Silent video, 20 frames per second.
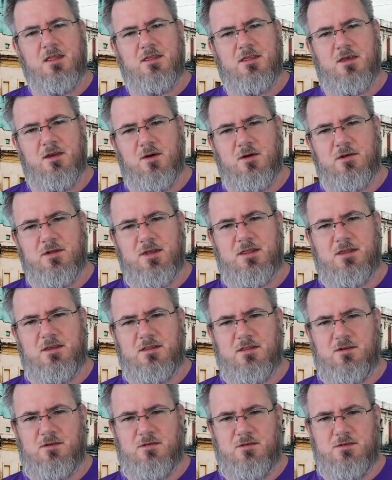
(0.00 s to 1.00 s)
the only thing
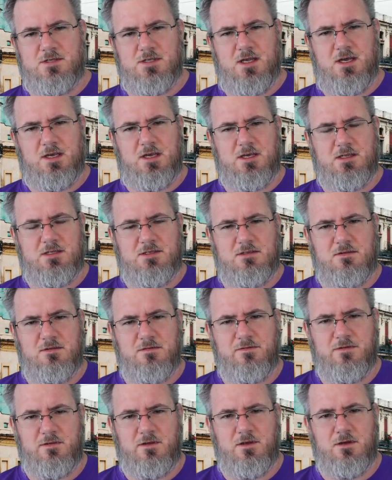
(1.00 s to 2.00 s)
the cruise line can do
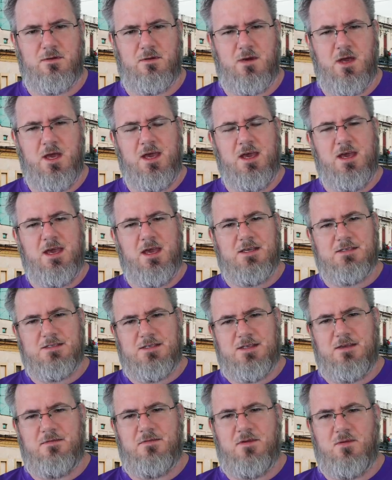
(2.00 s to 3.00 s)
for you is
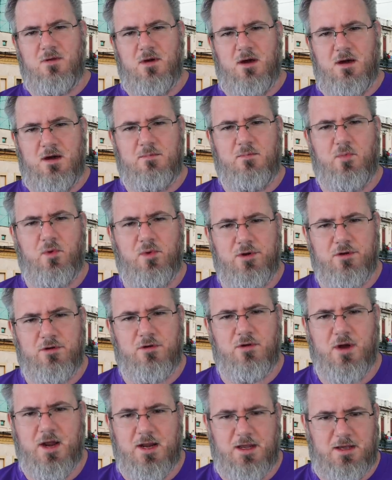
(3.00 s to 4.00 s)
give you onboard
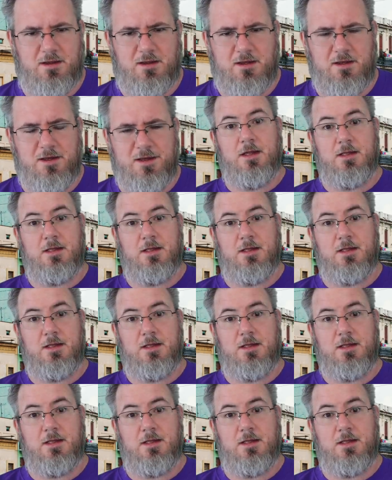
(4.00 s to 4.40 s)
credit.